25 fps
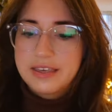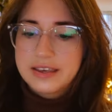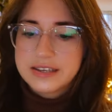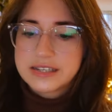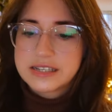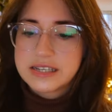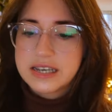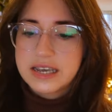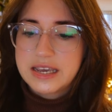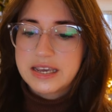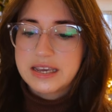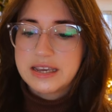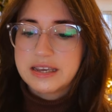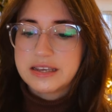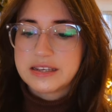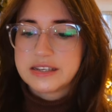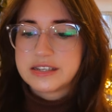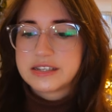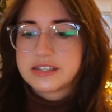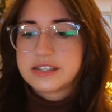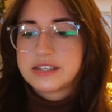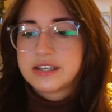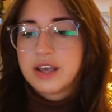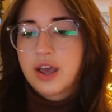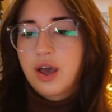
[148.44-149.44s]
this
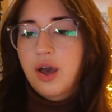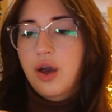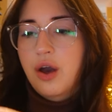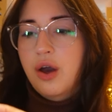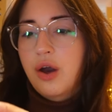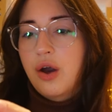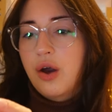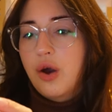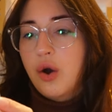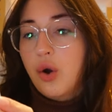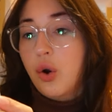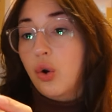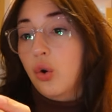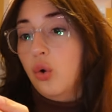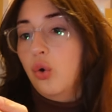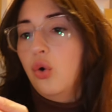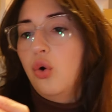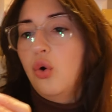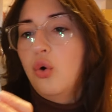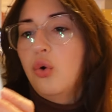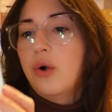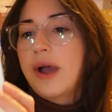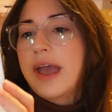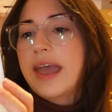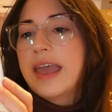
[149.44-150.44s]
is,
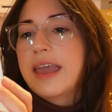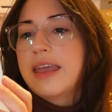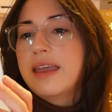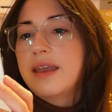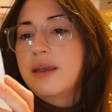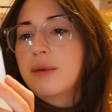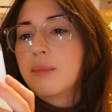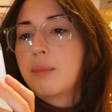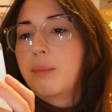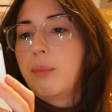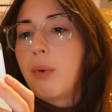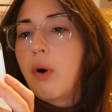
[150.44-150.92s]
oh a